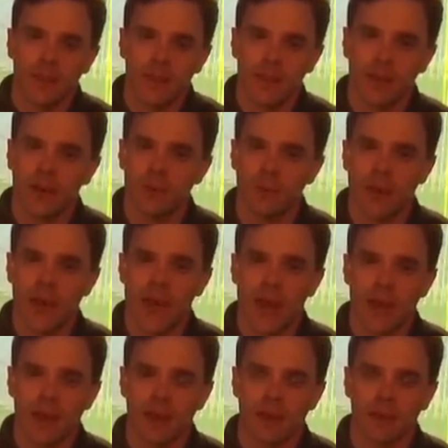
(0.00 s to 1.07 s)
in her
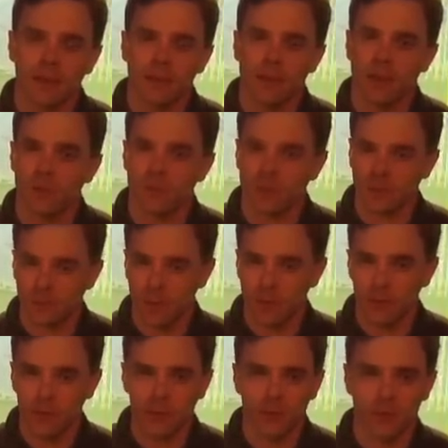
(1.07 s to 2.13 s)
back along with some
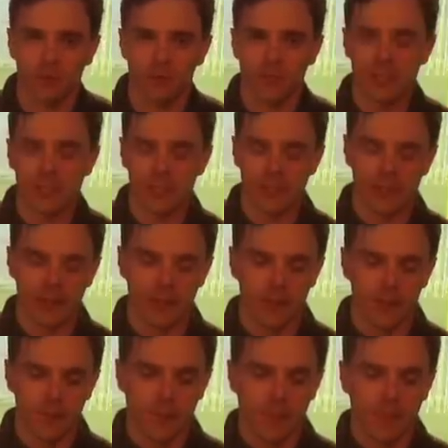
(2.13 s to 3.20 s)
other surgeries, and
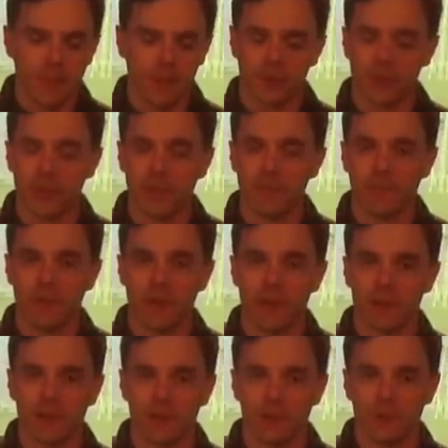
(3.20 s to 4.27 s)
so she never
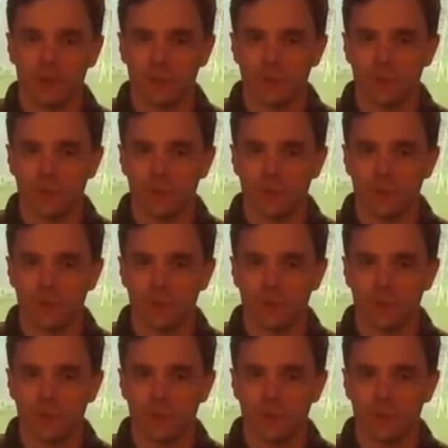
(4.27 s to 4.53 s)
thought she would